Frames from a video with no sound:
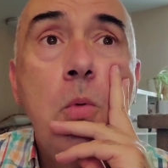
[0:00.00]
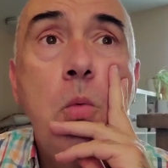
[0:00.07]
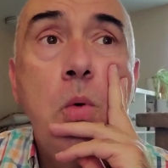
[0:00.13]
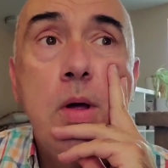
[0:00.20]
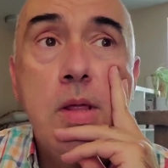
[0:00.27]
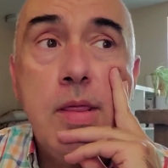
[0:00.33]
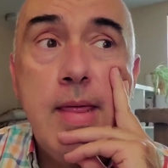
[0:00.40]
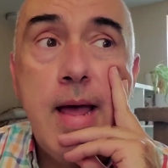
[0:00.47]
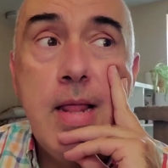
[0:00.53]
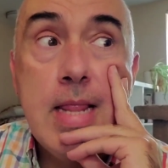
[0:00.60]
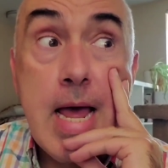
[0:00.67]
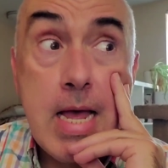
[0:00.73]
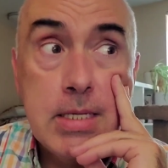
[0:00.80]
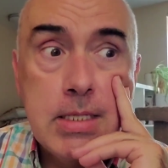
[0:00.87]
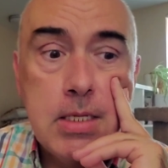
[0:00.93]
with that
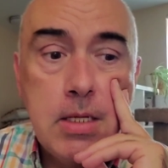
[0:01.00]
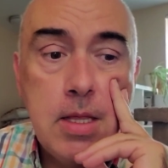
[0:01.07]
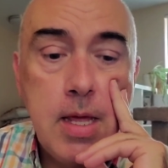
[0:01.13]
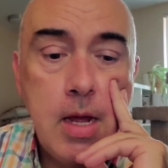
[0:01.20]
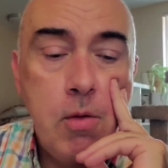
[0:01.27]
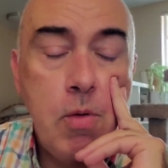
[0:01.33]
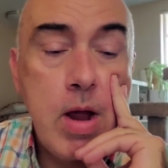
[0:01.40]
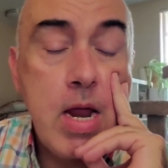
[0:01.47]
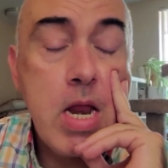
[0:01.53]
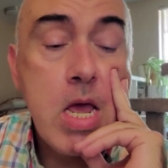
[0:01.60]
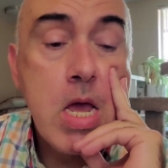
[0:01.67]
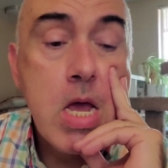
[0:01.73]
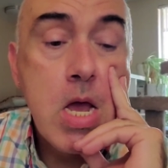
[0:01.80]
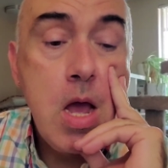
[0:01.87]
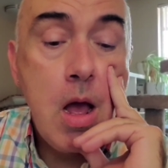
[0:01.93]
last thing, right?
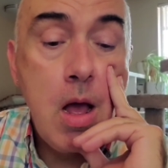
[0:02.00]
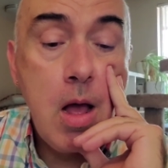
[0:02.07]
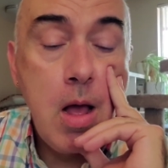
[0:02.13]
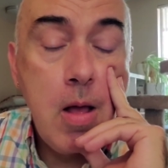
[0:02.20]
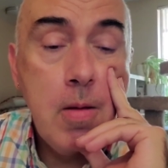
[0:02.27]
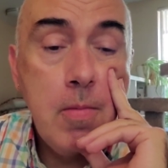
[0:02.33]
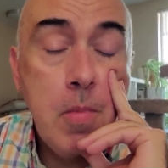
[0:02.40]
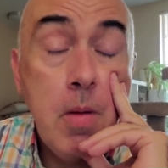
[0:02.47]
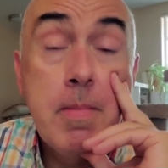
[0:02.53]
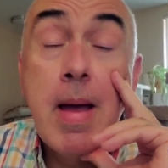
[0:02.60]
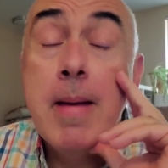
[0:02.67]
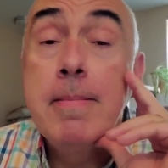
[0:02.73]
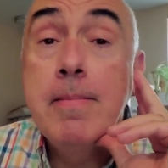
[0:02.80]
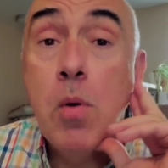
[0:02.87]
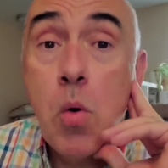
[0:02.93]

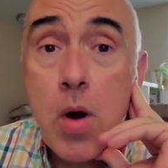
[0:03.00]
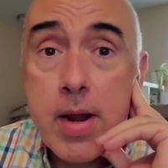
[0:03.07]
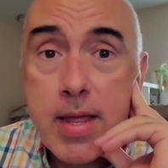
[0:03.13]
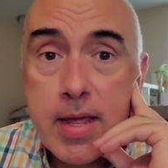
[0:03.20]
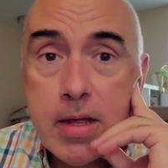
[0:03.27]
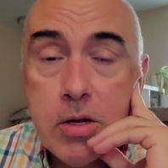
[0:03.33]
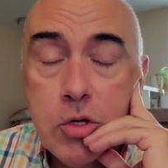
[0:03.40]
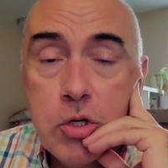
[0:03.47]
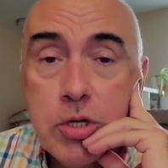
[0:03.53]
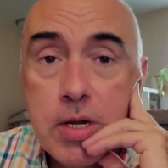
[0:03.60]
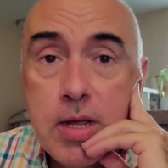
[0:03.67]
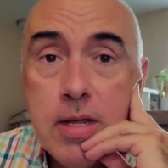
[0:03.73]
My mortgage